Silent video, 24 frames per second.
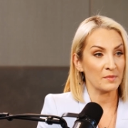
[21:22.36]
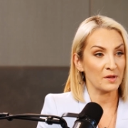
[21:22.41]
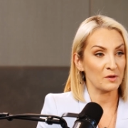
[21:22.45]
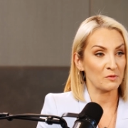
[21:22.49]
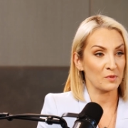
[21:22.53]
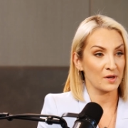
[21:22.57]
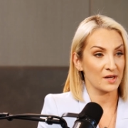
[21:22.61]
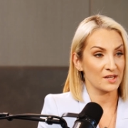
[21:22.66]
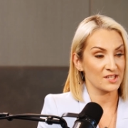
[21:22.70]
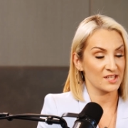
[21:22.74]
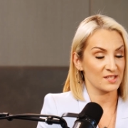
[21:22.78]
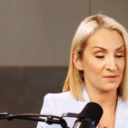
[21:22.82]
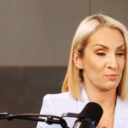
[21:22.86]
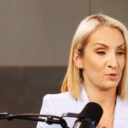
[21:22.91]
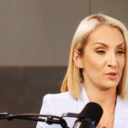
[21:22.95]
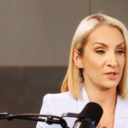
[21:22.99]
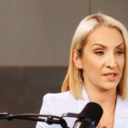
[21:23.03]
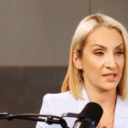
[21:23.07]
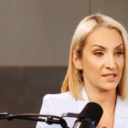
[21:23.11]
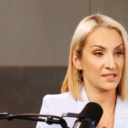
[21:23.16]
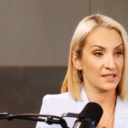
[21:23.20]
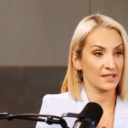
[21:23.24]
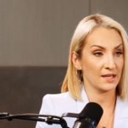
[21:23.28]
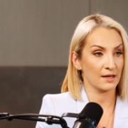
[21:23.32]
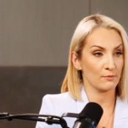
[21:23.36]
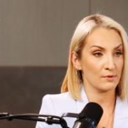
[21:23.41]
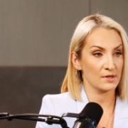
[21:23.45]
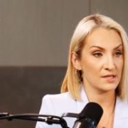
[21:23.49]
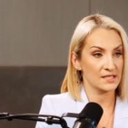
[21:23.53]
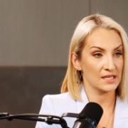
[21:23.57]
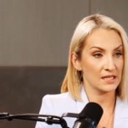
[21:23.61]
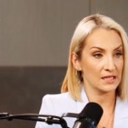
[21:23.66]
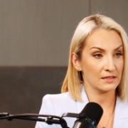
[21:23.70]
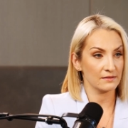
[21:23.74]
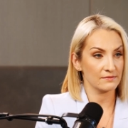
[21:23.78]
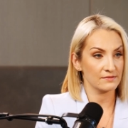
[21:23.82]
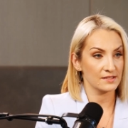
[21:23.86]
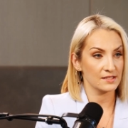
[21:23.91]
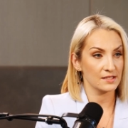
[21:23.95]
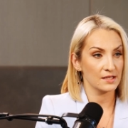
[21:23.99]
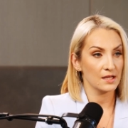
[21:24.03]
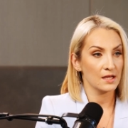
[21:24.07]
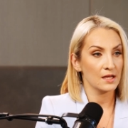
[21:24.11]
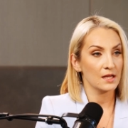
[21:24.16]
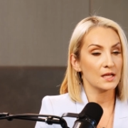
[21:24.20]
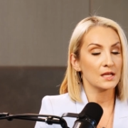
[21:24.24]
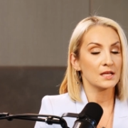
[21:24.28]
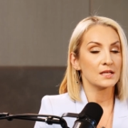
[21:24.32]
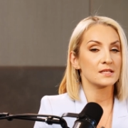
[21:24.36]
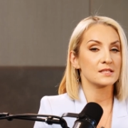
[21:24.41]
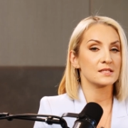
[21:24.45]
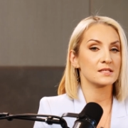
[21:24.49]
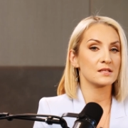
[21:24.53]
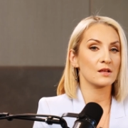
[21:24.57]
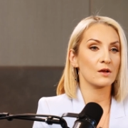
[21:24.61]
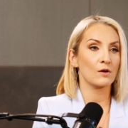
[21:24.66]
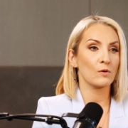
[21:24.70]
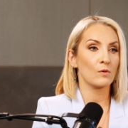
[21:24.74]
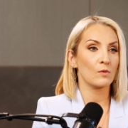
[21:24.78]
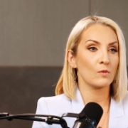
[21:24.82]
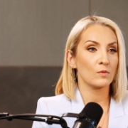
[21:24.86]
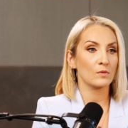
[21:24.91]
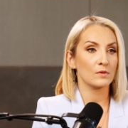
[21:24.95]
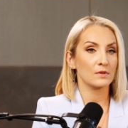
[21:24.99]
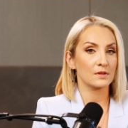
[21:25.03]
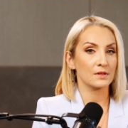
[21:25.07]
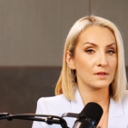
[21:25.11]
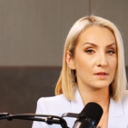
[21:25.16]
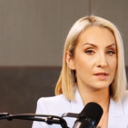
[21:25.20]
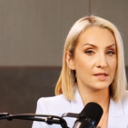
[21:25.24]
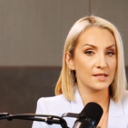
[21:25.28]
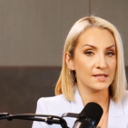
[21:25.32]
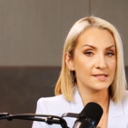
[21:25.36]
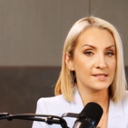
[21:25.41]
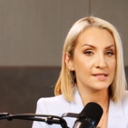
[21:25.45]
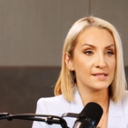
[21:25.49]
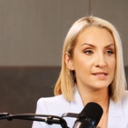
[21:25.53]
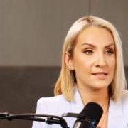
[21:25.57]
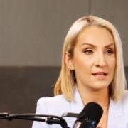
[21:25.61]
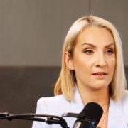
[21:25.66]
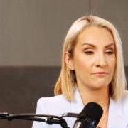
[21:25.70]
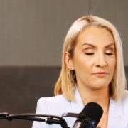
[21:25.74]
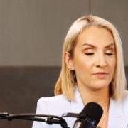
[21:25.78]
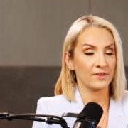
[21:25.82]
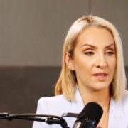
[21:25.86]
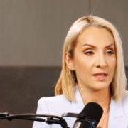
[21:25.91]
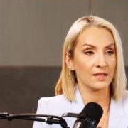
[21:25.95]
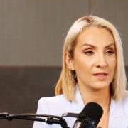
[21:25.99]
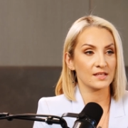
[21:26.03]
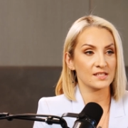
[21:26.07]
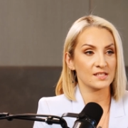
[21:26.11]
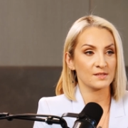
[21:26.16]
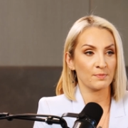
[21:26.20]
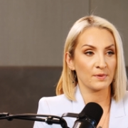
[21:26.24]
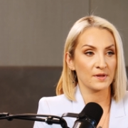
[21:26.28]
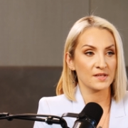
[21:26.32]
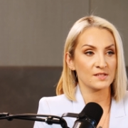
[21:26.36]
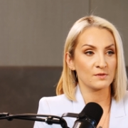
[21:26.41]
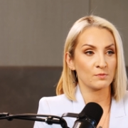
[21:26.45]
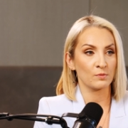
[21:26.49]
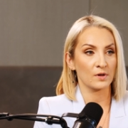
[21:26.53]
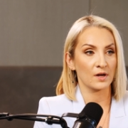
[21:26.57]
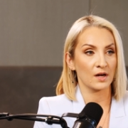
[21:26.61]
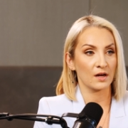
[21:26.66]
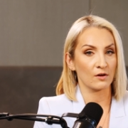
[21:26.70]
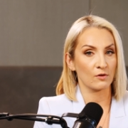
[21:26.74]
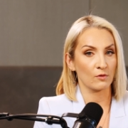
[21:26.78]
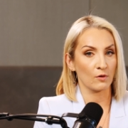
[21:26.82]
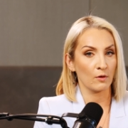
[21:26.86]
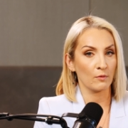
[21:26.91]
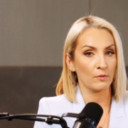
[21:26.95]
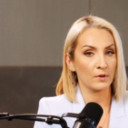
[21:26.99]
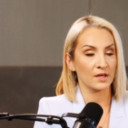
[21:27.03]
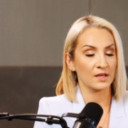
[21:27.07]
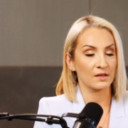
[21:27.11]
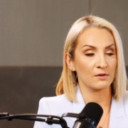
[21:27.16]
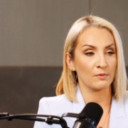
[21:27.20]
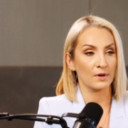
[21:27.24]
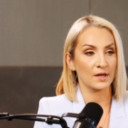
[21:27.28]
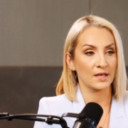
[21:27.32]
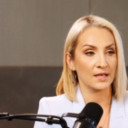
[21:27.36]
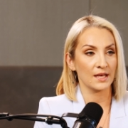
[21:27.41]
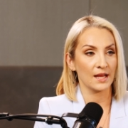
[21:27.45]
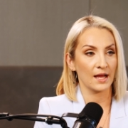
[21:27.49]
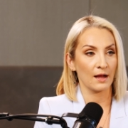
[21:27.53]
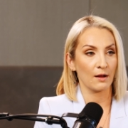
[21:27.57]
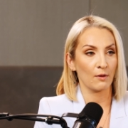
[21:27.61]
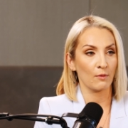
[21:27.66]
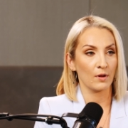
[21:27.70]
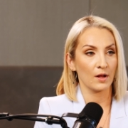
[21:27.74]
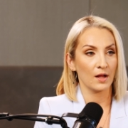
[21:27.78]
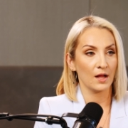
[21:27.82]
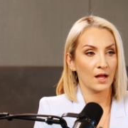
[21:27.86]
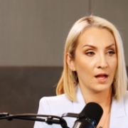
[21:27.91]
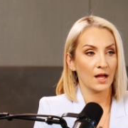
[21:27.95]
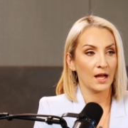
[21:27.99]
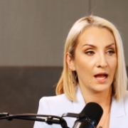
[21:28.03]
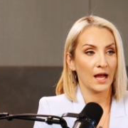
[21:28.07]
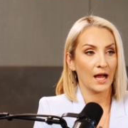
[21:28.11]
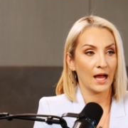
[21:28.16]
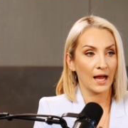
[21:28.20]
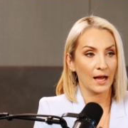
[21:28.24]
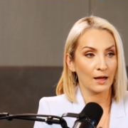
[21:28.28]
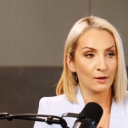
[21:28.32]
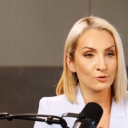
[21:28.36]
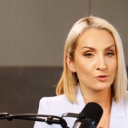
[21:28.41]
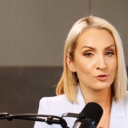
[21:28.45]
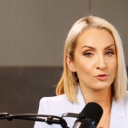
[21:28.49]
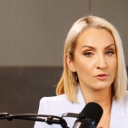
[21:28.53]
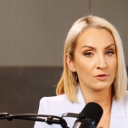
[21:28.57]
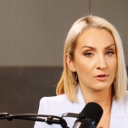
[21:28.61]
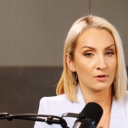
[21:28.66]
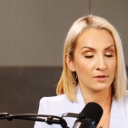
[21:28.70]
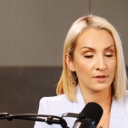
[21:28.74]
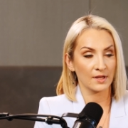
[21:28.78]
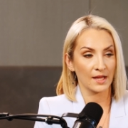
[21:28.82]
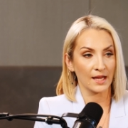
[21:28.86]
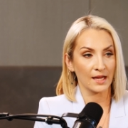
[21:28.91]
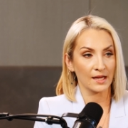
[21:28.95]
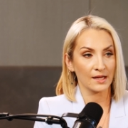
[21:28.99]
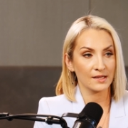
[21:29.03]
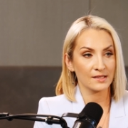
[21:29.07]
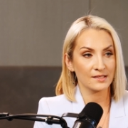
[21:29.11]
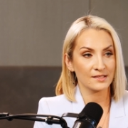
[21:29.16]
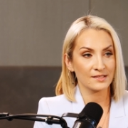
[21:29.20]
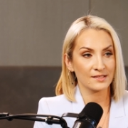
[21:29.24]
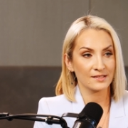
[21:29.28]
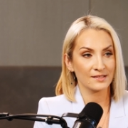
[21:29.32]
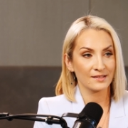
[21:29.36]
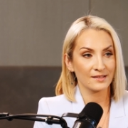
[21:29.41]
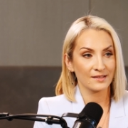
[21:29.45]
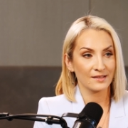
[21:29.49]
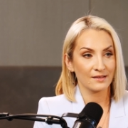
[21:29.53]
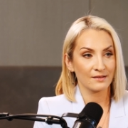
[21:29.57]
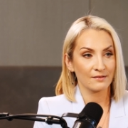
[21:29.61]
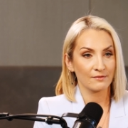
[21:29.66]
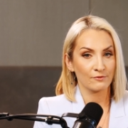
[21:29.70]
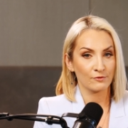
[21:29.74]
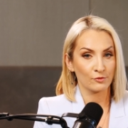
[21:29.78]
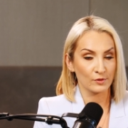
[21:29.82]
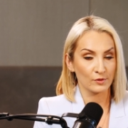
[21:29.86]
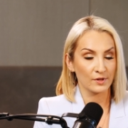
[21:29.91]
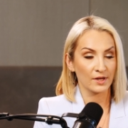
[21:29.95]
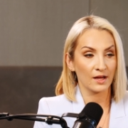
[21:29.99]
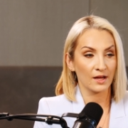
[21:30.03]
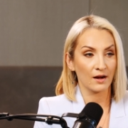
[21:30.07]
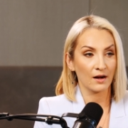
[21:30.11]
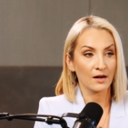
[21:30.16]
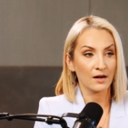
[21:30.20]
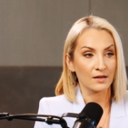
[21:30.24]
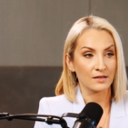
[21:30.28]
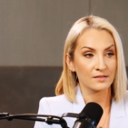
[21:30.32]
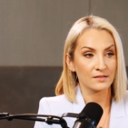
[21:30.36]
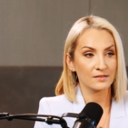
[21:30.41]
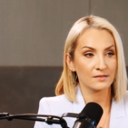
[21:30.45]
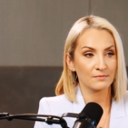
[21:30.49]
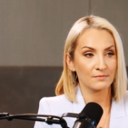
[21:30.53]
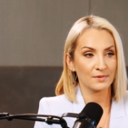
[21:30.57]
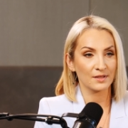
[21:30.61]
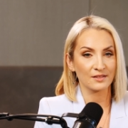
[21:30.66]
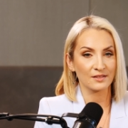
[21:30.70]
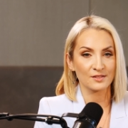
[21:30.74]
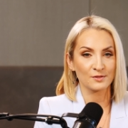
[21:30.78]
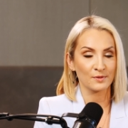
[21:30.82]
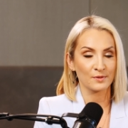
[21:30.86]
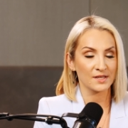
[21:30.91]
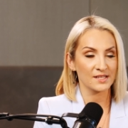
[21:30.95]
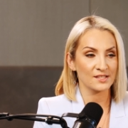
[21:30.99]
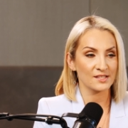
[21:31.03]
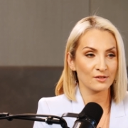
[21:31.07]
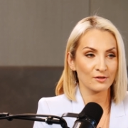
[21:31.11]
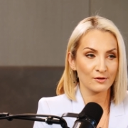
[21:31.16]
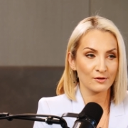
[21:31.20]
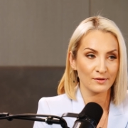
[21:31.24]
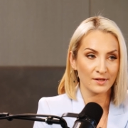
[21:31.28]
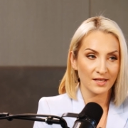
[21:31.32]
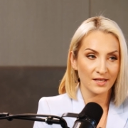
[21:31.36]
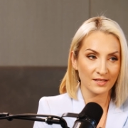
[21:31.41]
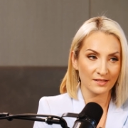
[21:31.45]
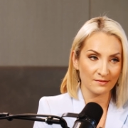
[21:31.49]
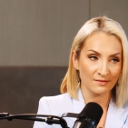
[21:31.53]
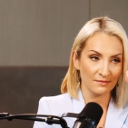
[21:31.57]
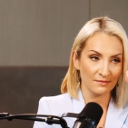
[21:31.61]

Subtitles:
we are just protecting ourselves. So this is, I think, the space we are growing in right now. How to connect through the heart, because we are so great